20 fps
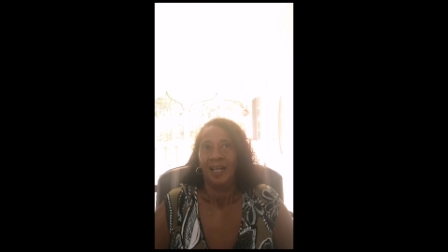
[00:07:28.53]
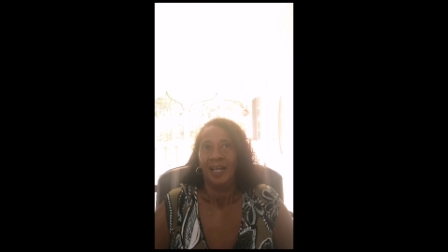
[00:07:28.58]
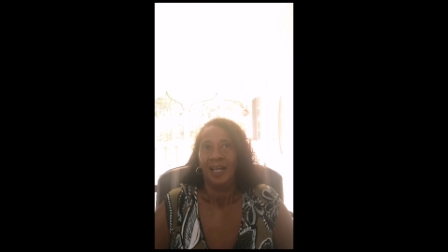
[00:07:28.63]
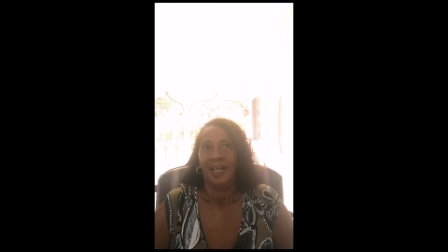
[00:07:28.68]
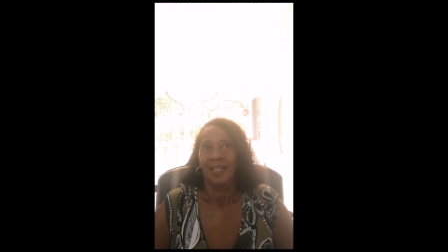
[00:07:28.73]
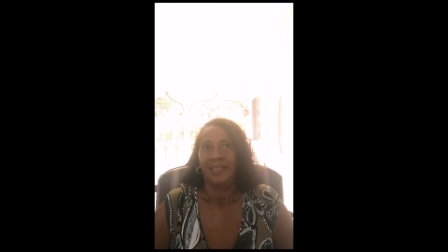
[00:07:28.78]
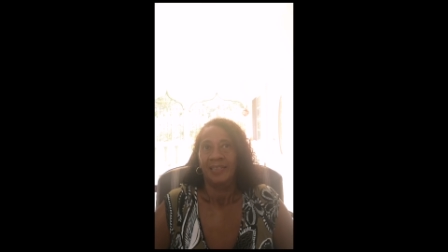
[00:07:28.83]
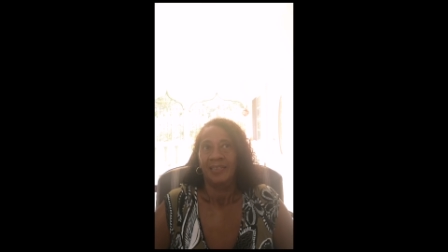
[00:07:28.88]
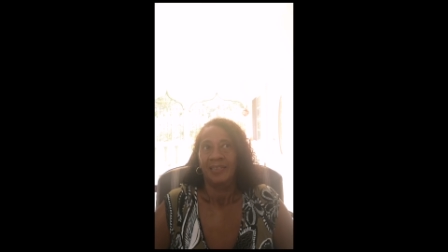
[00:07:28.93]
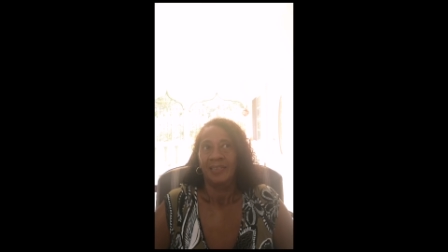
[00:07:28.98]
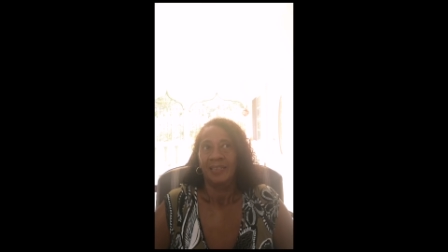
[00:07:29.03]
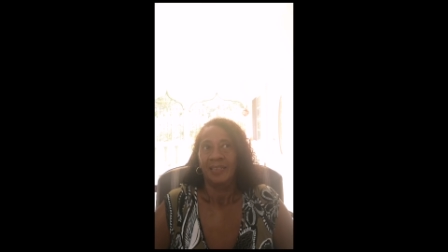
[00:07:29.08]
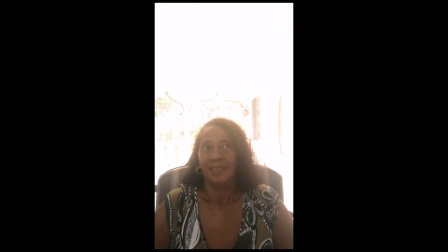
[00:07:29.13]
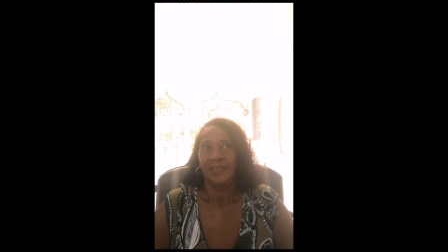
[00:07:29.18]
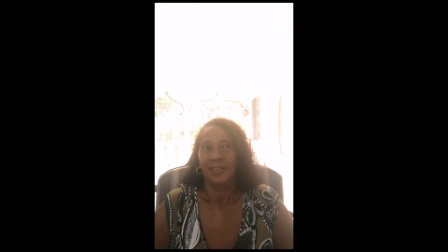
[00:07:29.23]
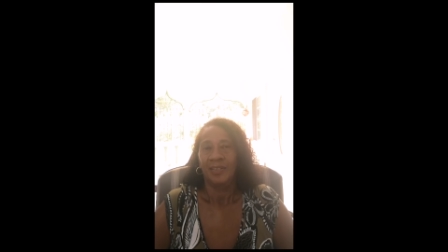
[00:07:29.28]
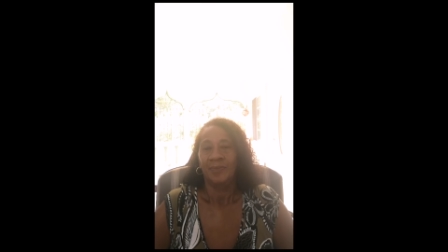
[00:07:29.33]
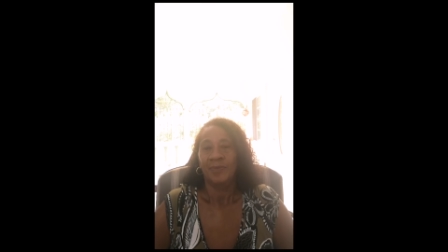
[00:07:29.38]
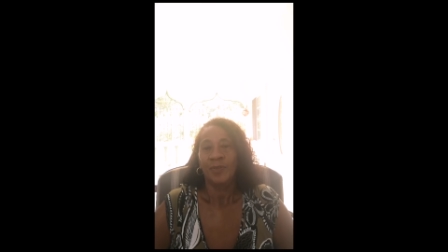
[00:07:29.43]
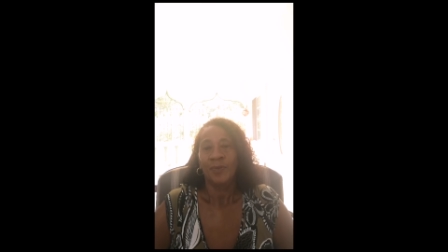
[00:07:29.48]
And
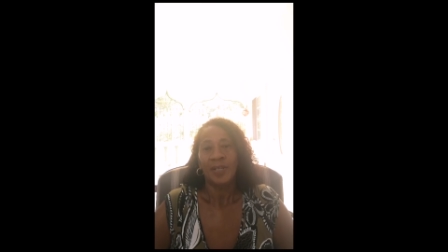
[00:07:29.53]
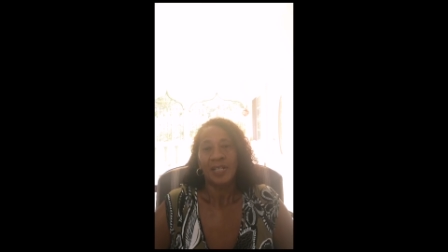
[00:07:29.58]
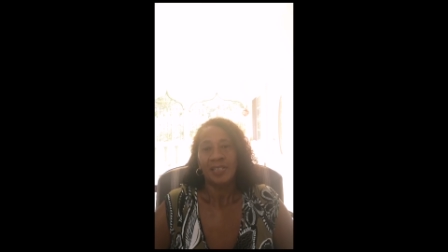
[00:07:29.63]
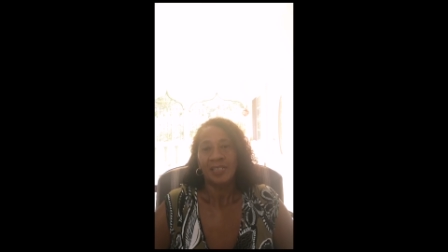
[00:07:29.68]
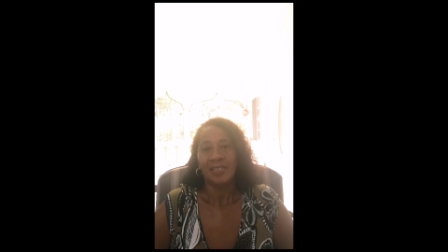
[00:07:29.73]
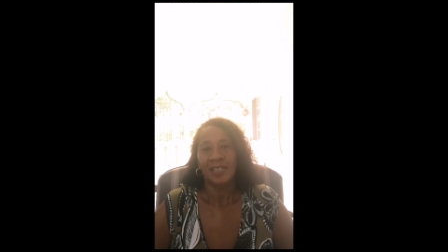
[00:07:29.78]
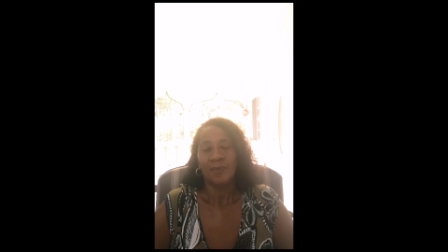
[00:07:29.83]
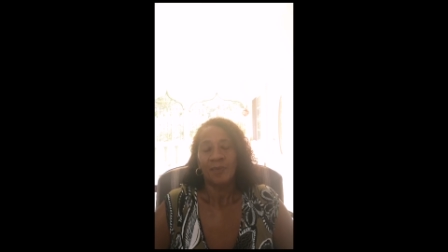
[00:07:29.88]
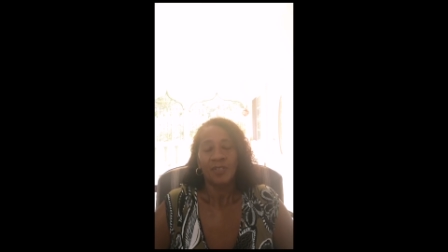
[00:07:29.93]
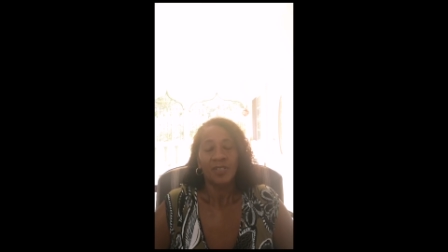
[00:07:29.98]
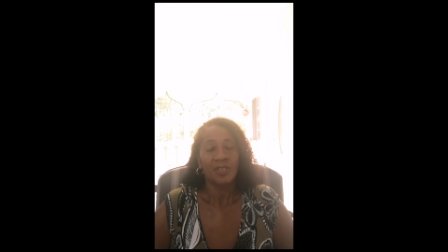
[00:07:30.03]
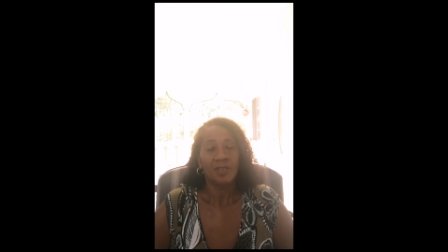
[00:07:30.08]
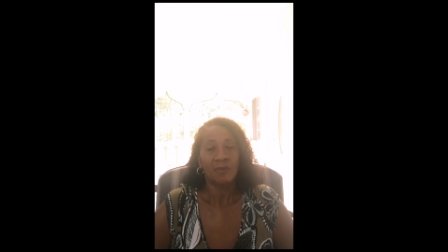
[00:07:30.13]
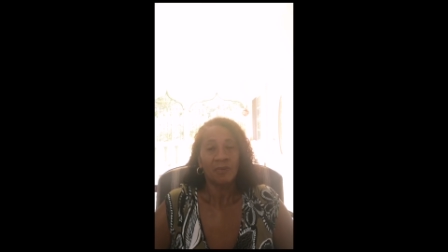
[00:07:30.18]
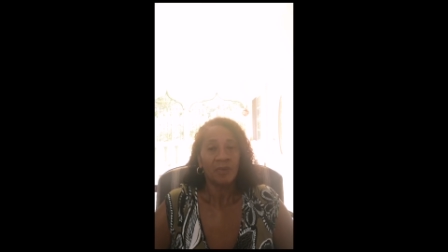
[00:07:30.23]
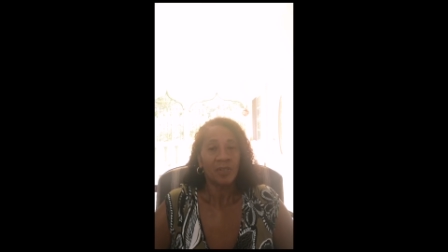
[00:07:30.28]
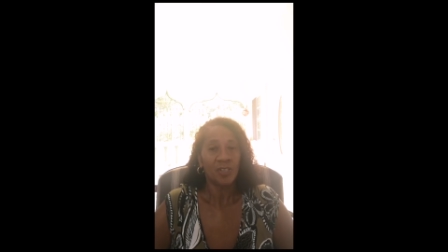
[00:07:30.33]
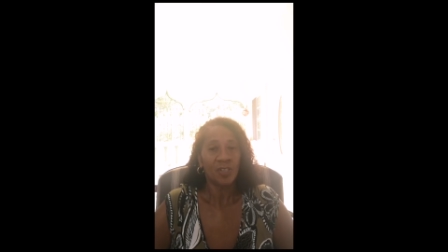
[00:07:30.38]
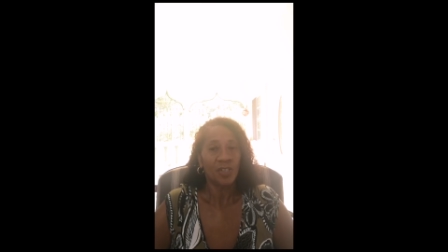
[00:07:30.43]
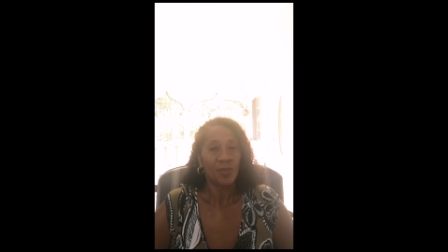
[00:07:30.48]
so I asked him, I said,
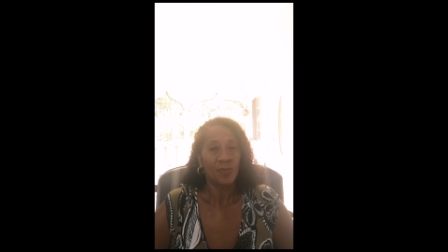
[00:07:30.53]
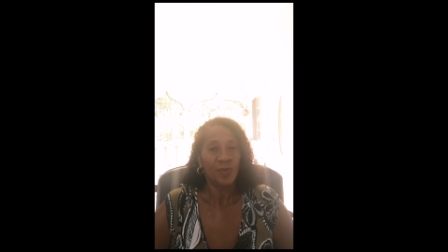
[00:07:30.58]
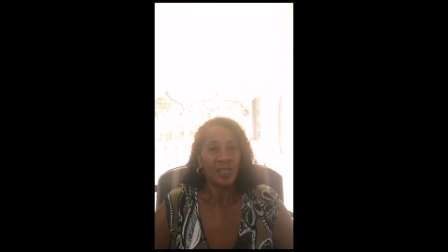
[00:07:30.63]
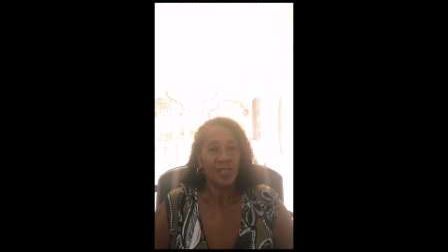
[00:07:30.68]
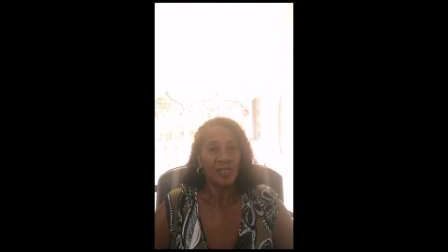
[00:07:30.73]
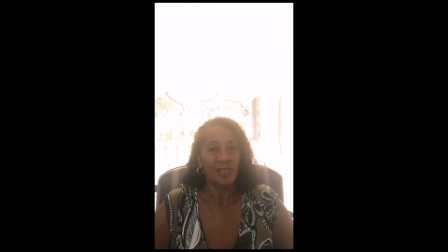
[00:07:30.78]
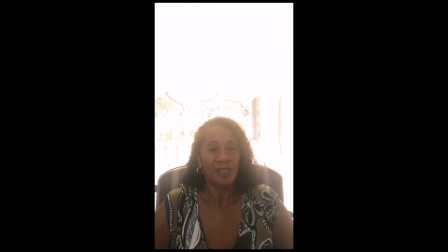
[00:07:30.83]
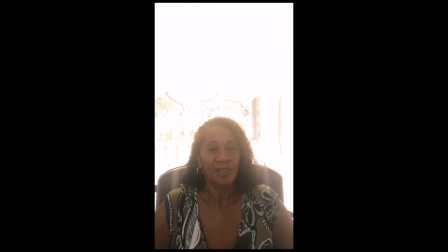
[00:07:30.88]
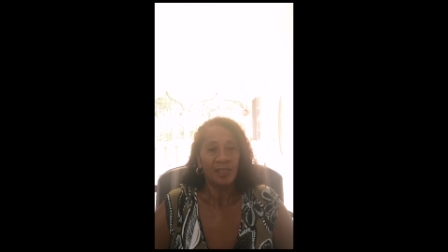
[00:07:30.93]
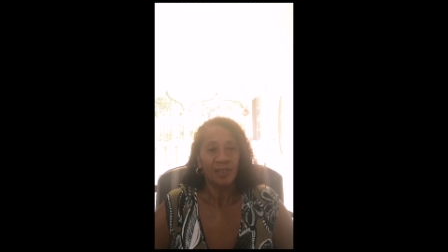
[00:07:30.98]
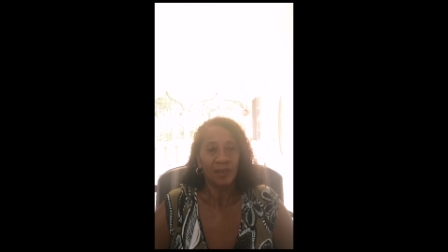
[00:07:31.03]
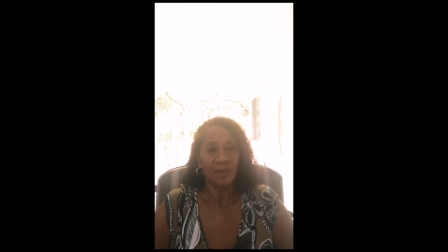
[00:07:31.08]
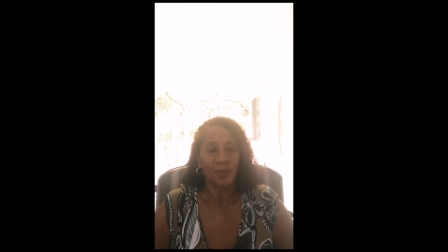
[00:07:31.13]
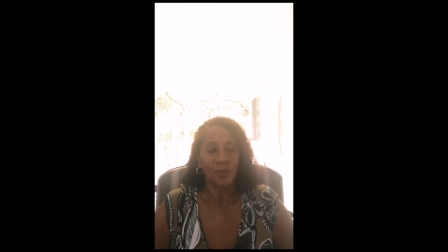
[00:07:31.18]
oh, what shipping